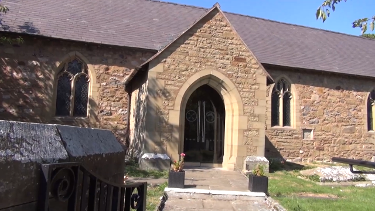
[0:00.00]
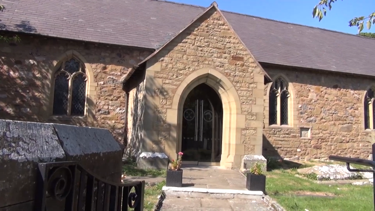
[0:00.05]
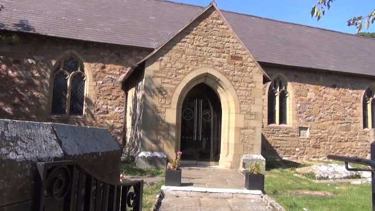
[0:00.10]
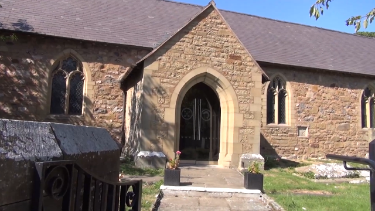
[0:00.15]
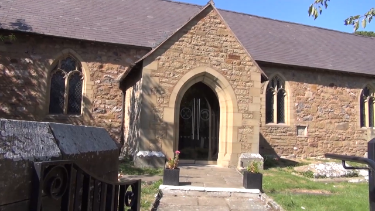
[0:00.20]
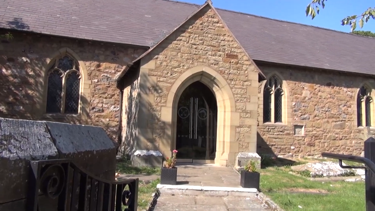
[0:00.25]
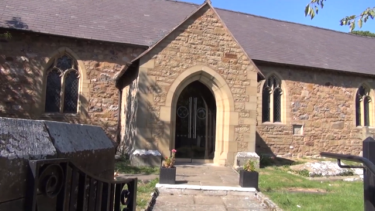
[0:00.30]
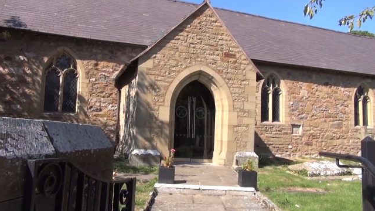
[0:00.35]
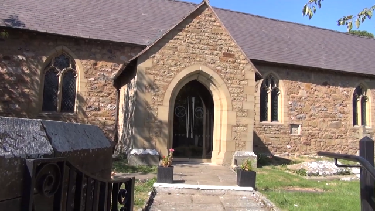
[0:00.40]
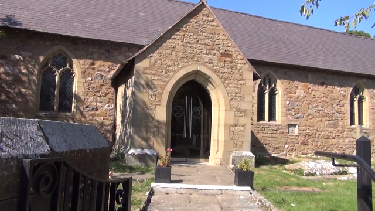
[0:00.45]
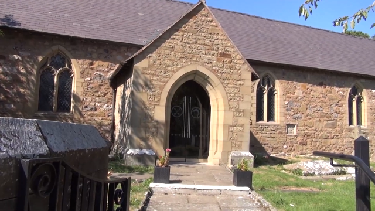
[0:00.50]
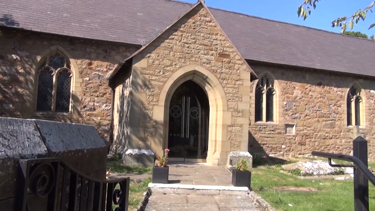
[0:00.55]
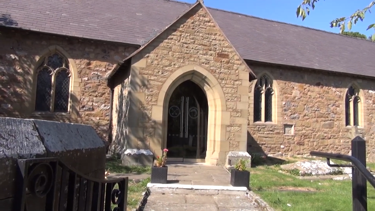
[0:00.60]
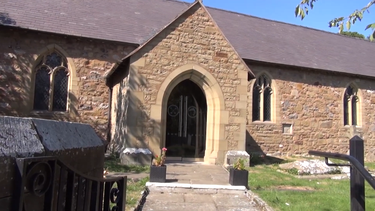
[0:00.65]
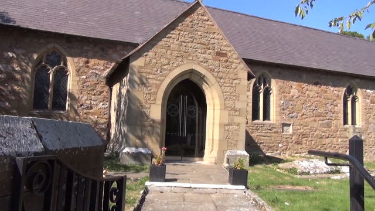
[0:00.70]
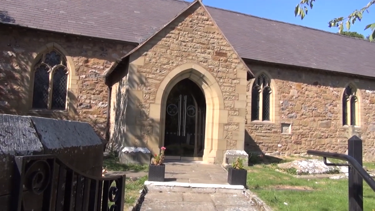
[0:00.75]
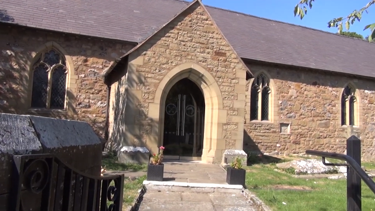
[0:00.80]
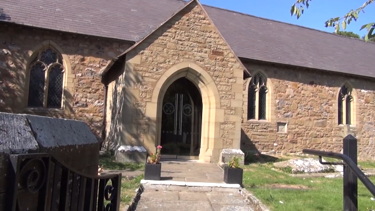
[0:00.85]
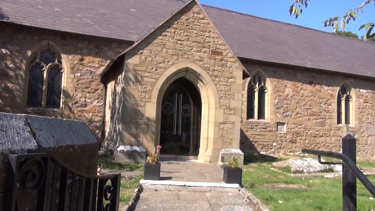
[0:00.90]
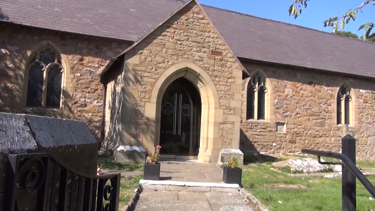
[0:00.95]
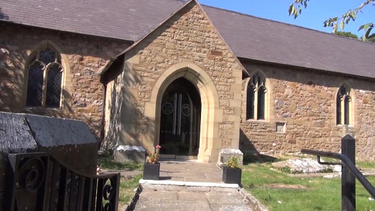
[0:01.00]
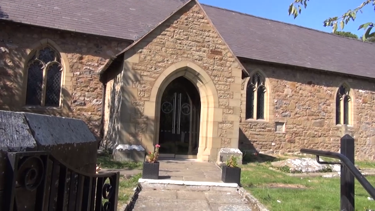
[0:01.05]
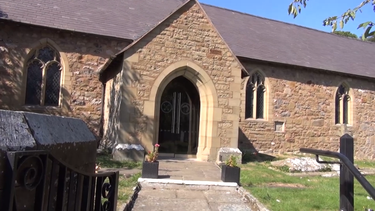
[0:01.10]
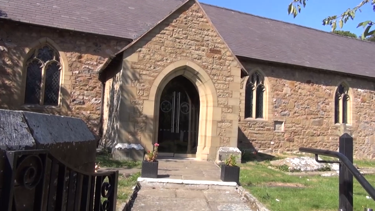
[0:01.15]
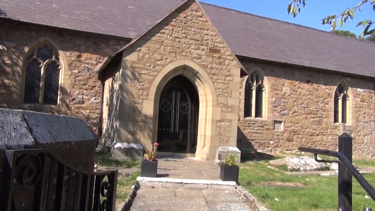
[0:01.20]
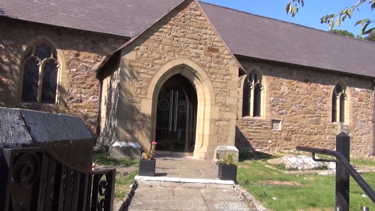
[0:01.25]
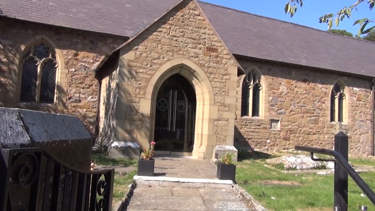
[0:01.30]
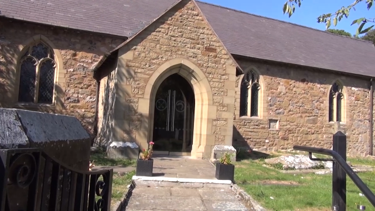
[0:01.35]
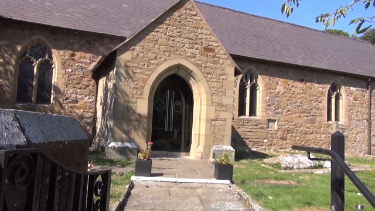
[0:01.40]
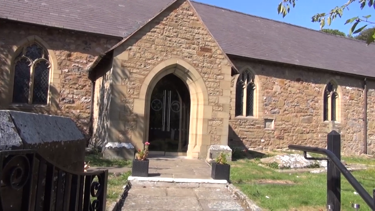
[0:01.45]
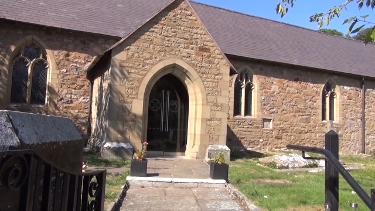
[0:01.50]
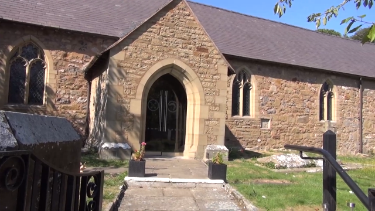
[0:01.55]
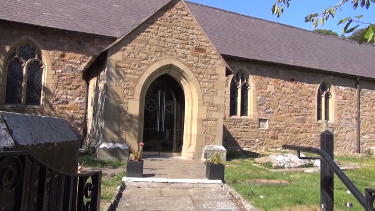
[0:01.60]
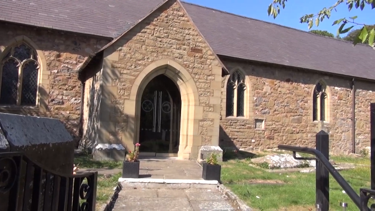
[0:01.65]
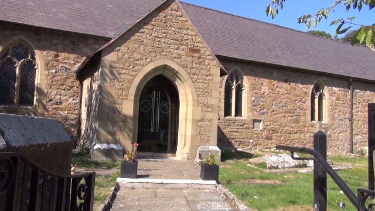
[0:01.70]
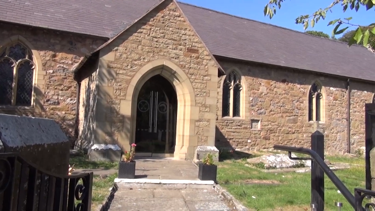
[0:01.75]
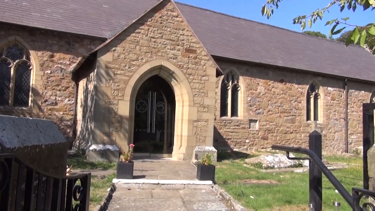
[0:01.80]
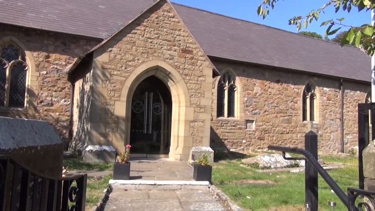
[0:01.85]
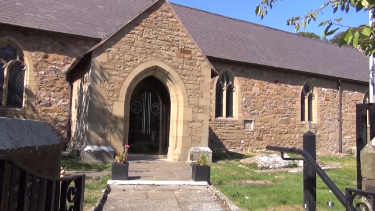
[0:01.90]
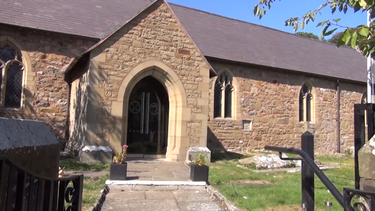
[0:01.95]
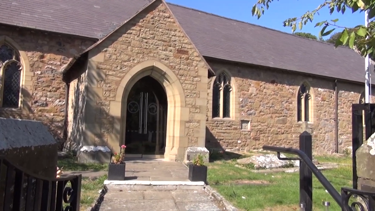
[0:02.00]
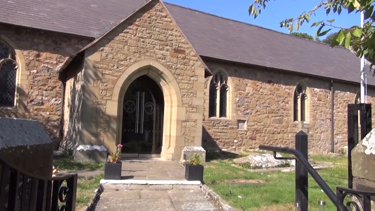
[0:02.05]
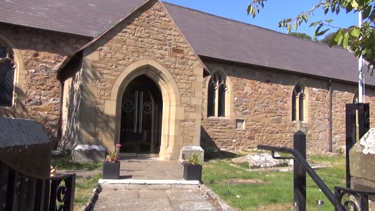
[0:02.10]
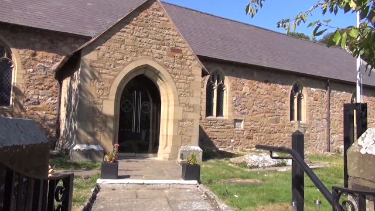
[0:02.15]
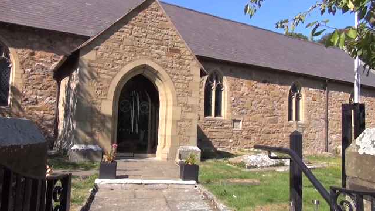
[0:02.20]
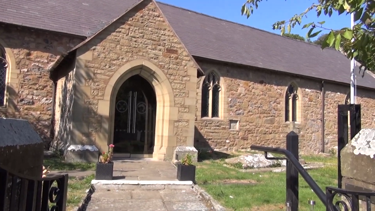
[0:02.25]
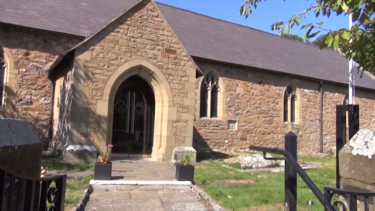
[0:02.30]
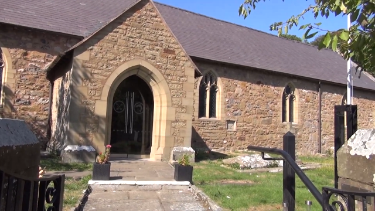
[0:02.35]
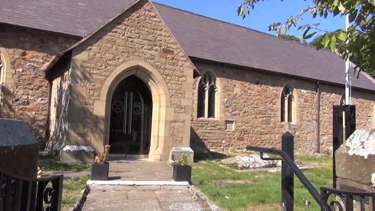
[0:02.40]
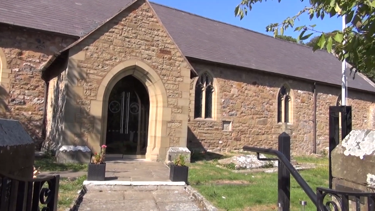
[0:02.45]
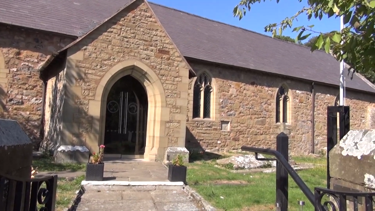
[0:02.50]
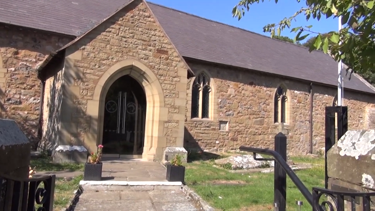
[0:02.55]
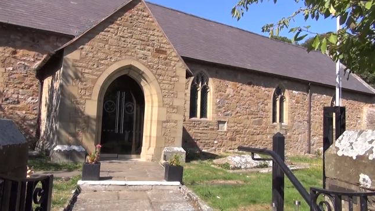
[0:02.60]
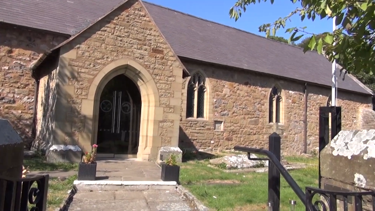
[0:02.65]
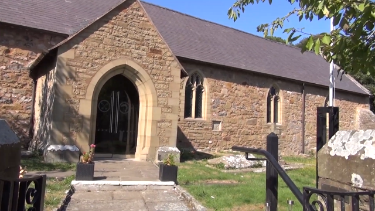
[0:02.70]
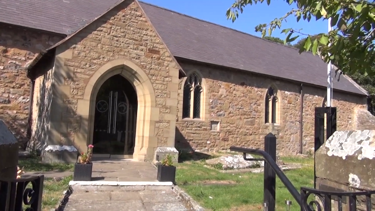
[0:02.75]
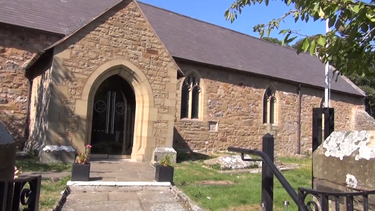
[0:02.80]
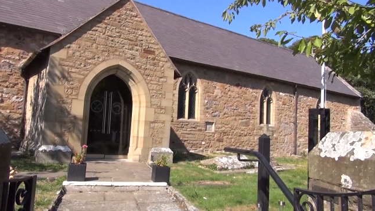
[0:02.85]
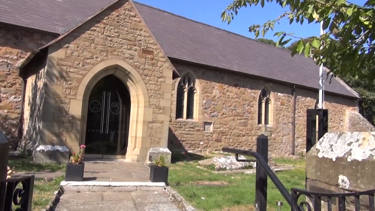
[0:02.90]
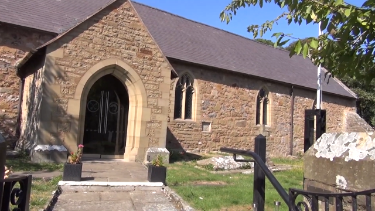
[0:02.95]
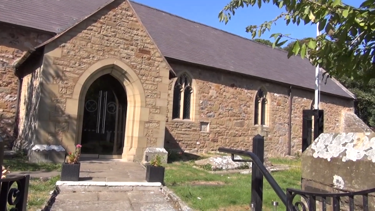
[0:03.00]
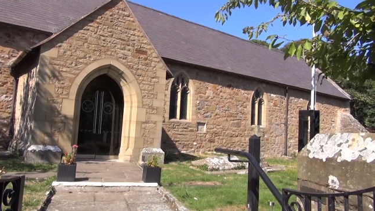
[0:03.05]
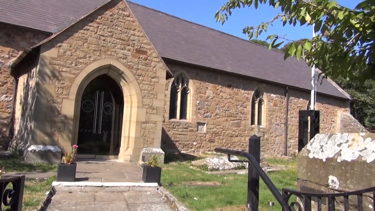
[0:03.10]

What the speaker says: (no speaker visible)